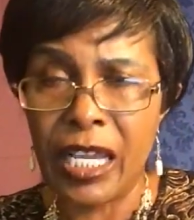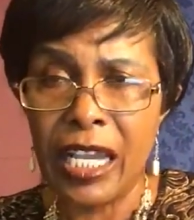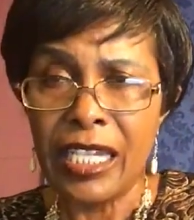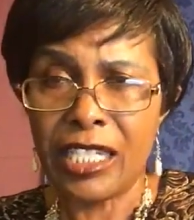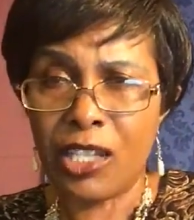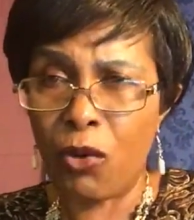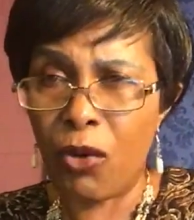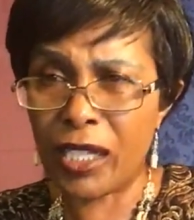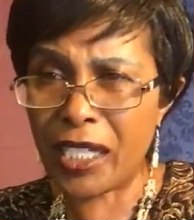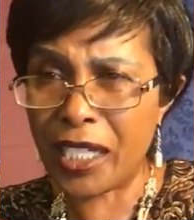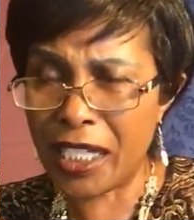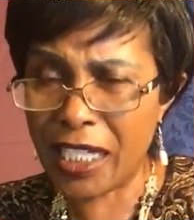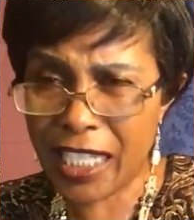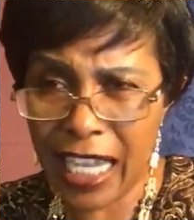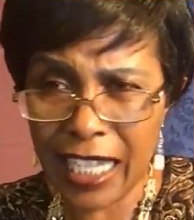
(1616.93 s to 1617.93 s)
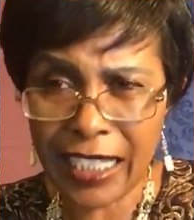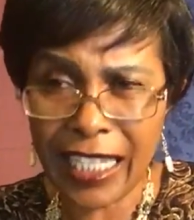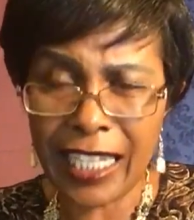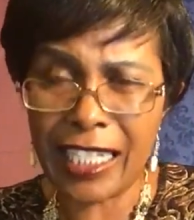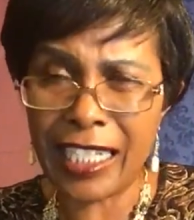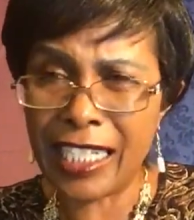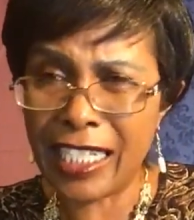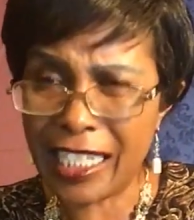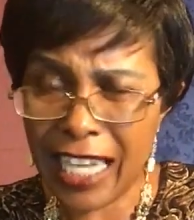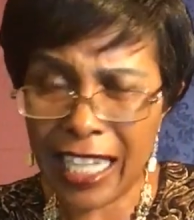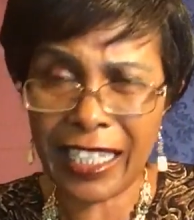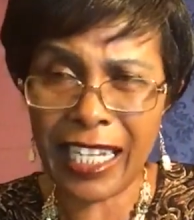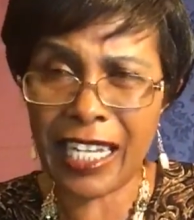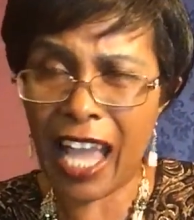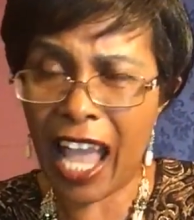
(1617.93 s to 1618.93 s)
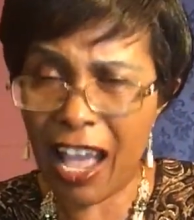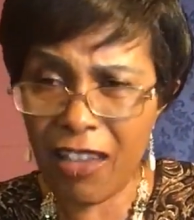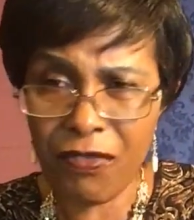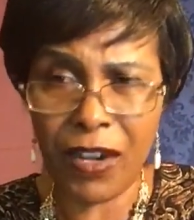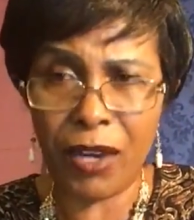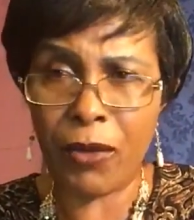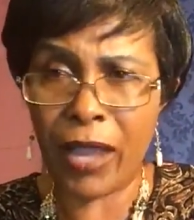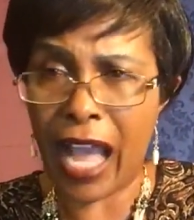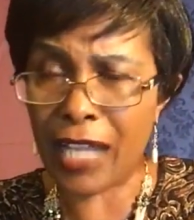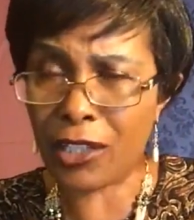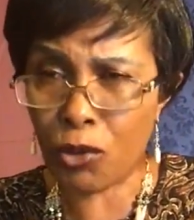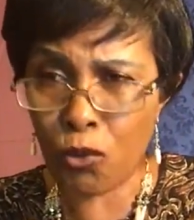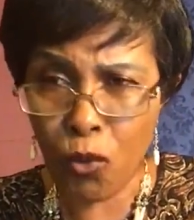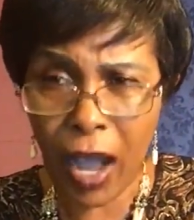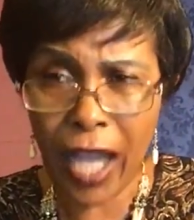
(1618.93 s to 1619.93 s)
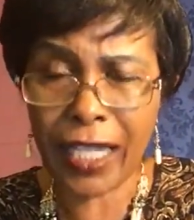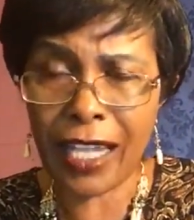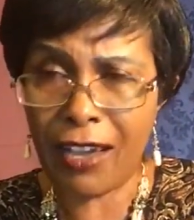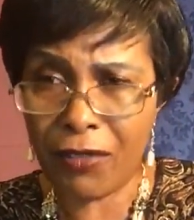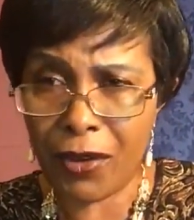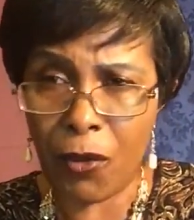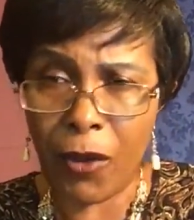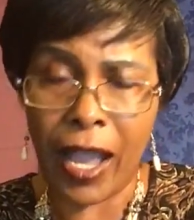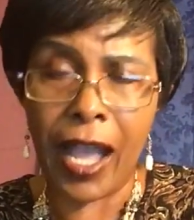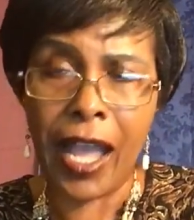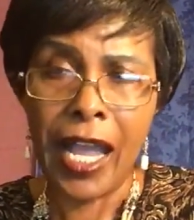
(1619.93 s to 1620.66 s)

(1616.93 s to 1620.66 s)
She was rejected everywhere, at work, everywhere.